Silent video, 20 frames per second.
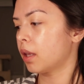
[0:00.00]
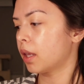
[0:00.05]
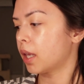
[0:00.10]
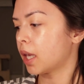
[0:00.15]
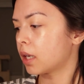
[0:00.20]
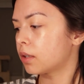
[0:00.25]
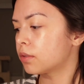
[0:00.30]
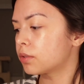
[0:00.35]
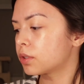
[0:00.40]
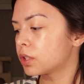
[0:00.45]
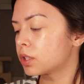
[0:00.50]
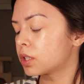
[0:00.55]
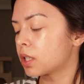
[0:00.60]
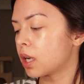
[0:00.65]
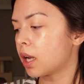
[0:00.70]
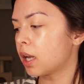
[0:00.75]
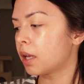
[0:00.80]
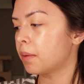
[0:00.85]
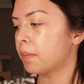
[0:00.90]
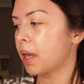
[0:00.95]

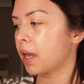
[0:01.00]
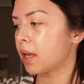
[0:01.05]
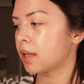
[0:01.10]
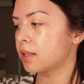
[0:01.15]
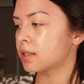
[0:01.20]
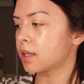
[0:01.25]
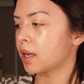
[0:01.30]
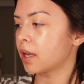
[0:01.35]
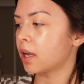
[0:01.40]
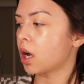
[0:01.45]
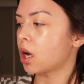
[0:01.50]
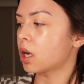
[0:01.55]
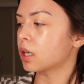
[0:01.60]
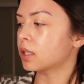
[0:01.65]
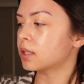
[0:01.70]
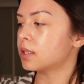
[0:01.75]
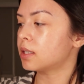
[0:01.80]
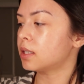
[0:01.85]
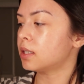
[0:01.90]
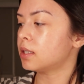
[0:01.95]
Countertime
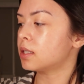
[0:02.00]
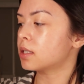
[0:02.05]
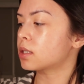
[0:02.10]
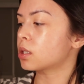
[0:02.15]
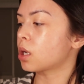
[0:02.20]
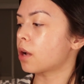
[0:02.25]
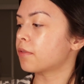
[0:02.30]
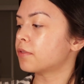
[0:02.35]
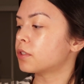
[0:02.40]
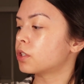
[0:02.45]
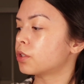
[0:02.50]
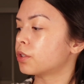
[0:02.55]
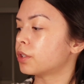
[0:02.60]
Antioxidant Soft